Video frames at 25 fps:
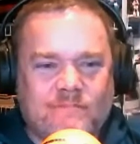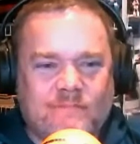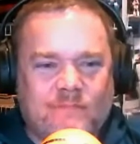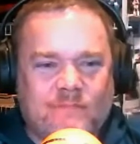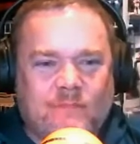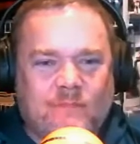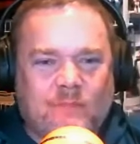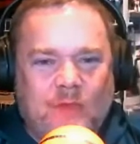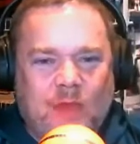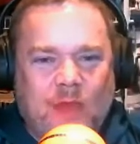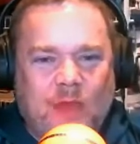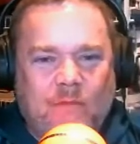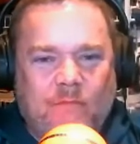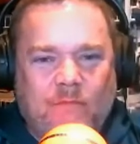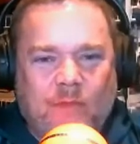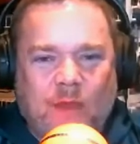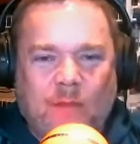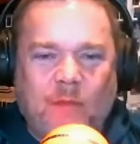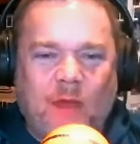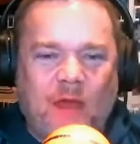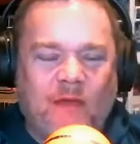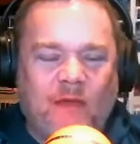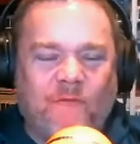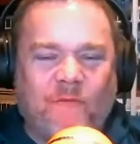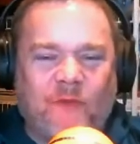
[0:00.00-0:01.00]
Yeah, they
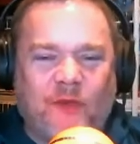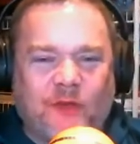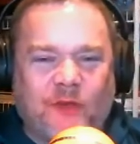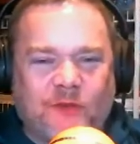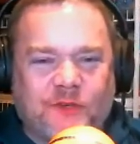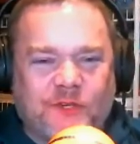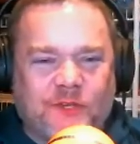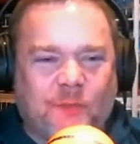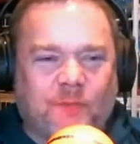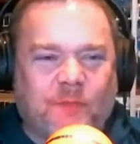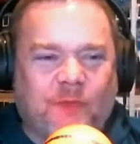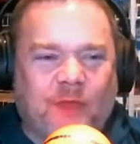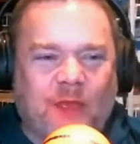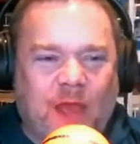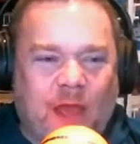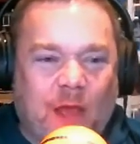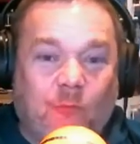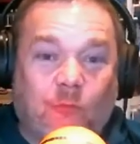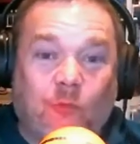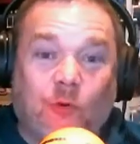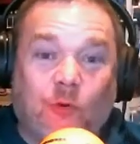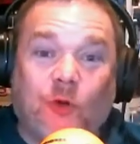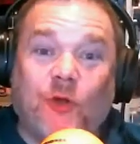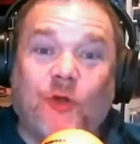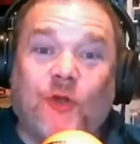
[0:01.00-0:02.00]
may have figured something out.
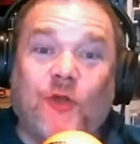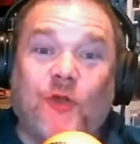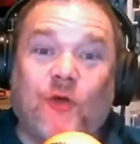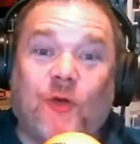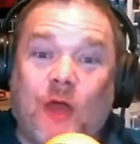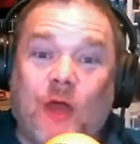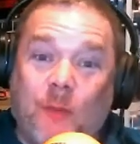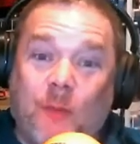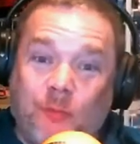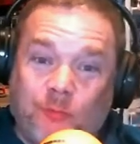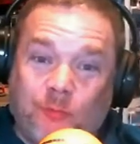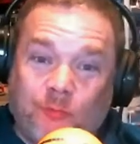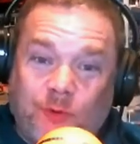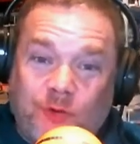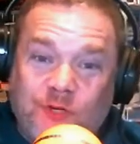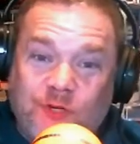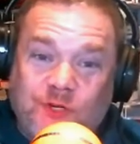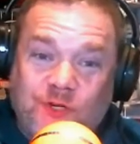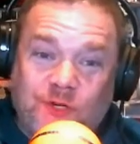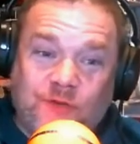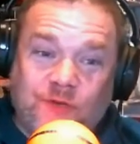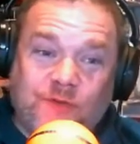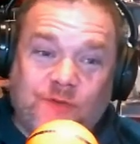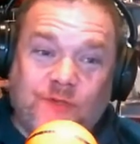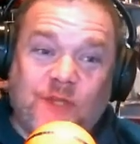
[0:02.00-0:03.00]
We're going to do a couple
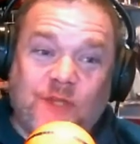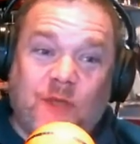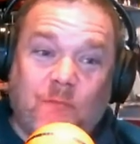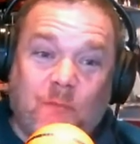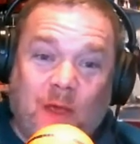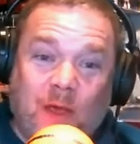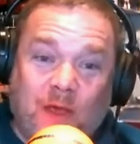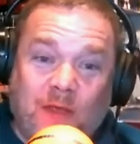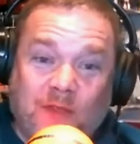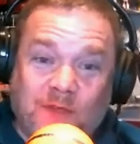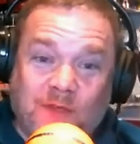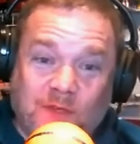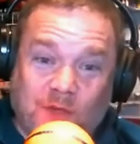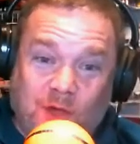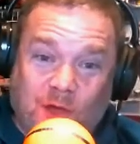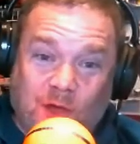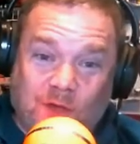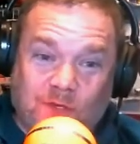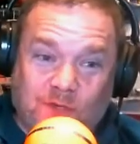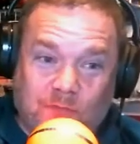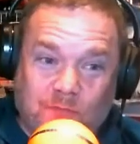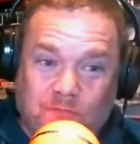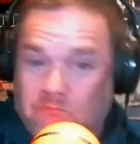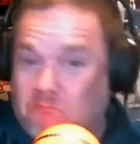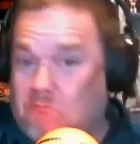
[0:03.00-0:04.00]
reshoots and make this
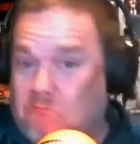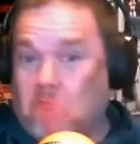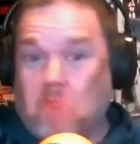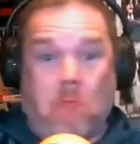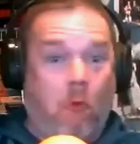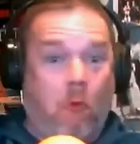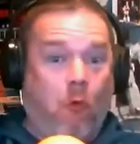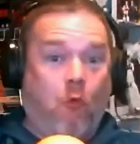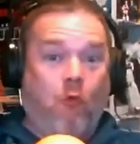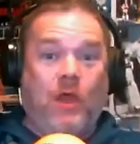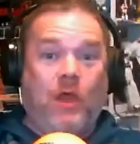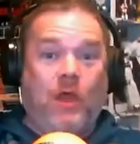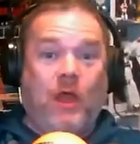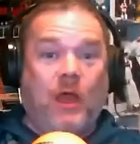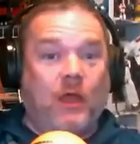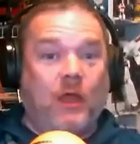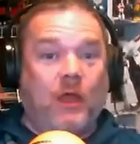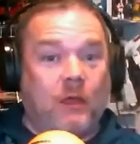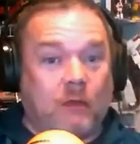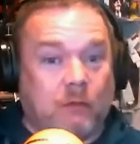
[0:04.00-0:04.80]
awesome. Okay.